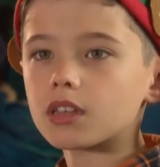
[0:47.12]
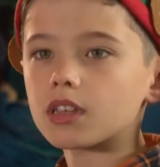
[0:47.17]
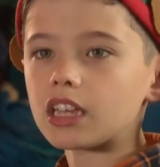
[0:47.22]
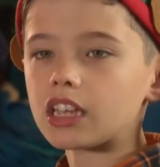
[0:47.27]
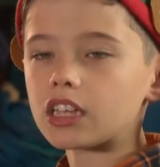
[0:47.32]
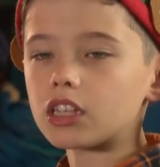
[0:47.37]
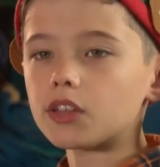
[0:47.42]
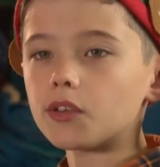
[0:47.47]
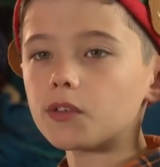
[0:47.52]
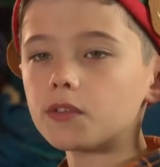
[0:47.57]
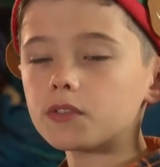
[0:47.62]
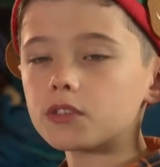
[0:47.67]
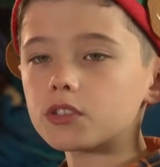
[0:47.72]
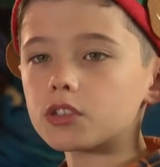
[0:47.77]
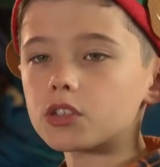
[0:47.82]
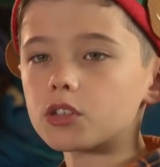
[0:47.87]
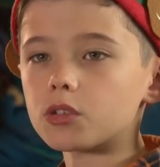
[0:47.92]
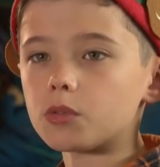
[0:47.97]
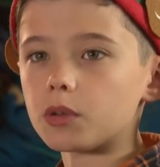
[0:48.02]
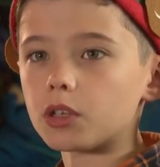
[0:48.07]
He loves
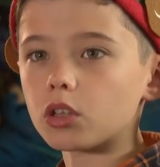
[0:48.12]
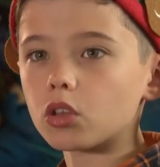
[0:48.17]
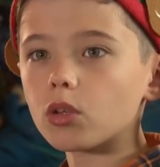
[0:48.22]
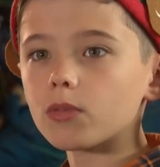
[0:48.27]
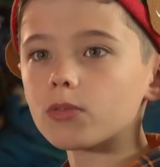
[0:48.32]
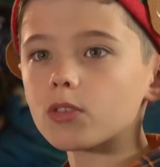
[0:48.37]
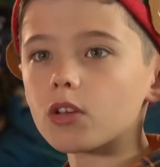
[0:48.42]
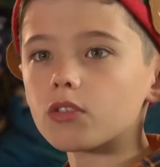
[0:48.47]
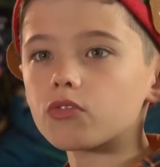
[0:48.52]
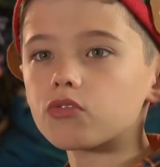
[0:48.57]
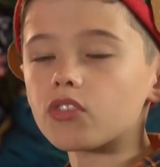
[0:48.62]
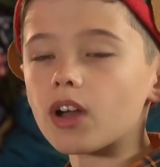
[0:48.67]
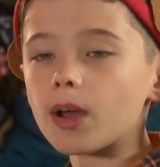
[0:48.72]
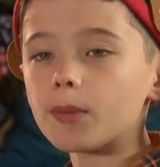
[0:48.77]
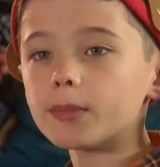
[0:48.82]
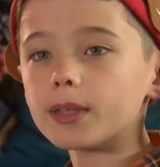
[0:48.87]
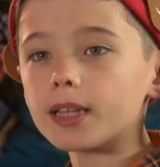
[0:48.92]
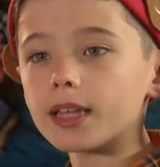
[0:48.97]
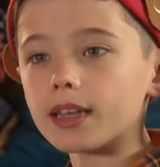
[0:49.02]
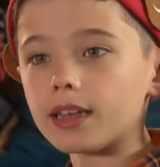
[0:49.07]
you. He loves our
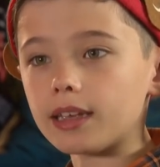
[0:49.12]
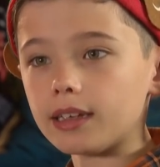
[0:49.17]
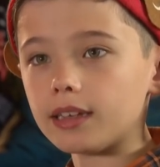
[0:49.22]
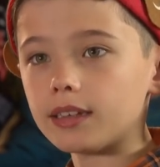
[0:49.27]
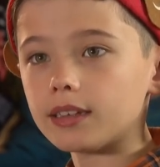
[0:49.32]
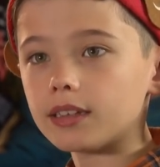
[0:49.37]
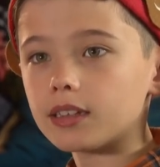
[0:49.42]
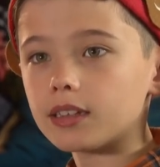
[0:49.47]
family.